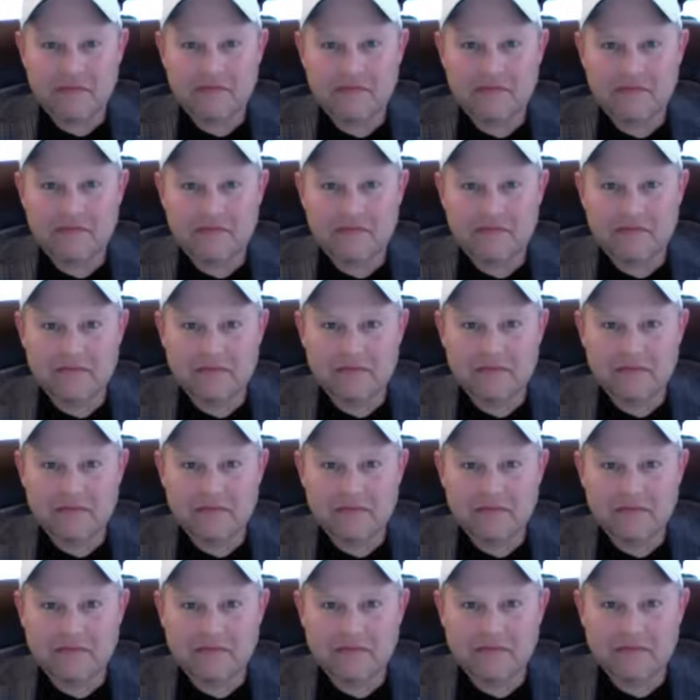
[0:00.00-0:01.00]

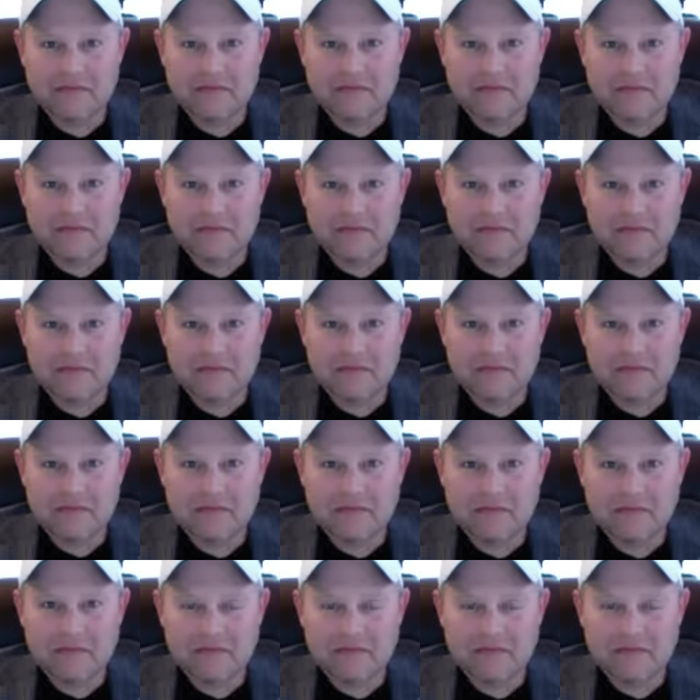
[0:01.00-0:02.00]

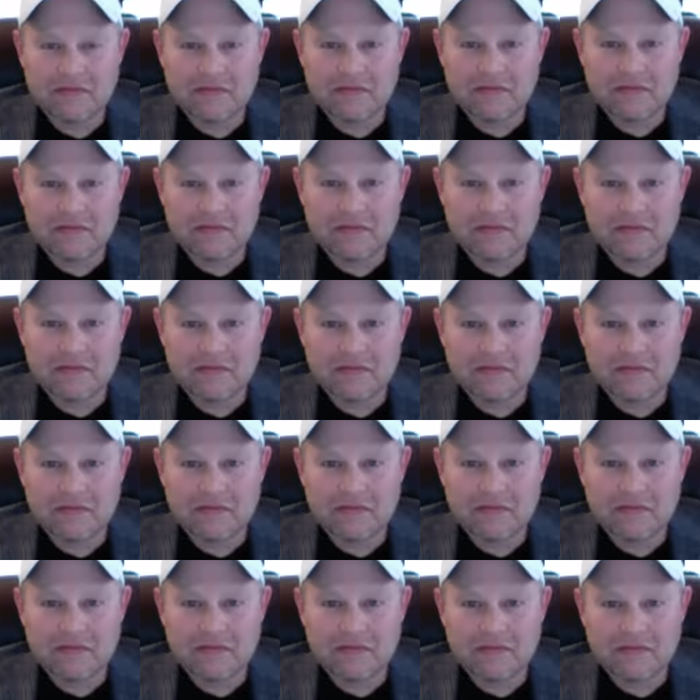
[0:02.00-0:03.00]

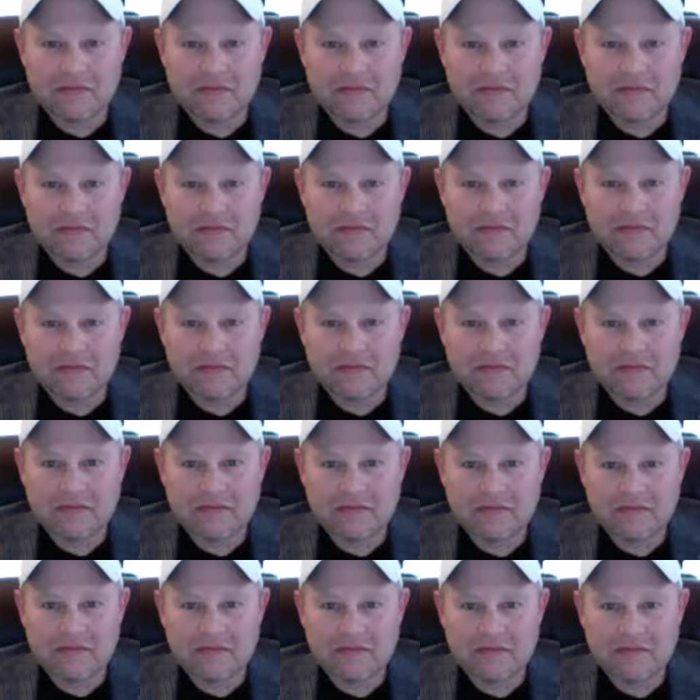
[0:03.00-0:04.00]

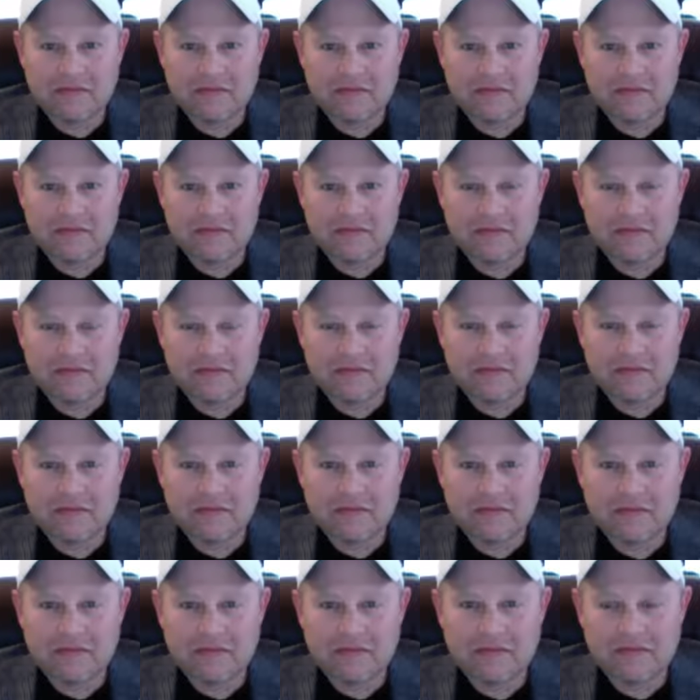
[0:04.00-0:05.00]

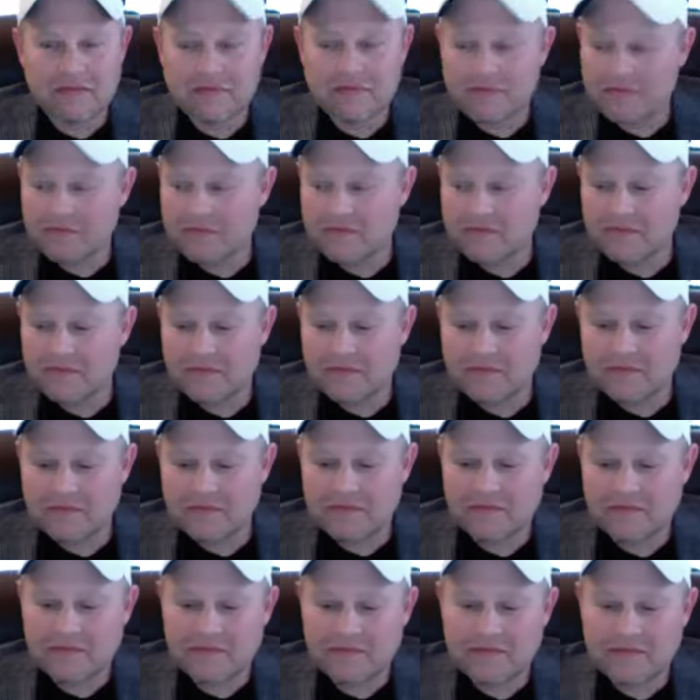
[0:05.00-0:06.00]

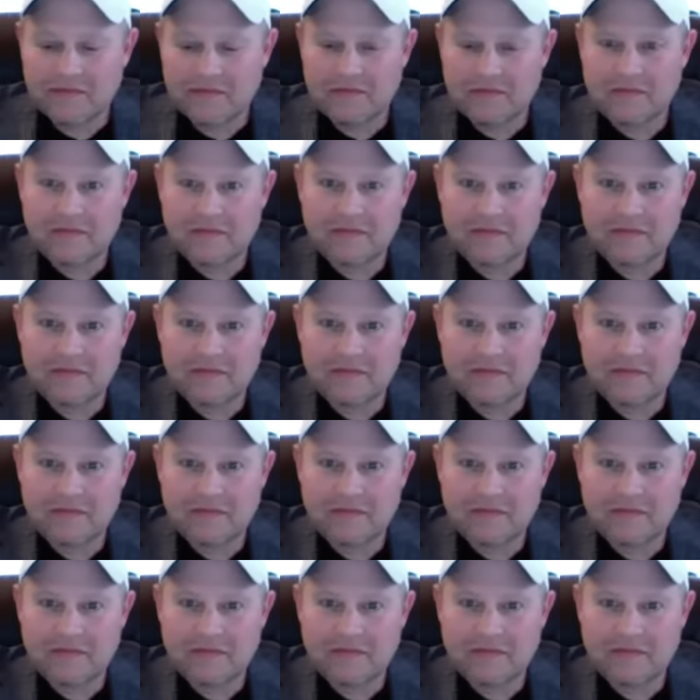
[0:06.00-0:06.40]
No words are spoken by the person on screen.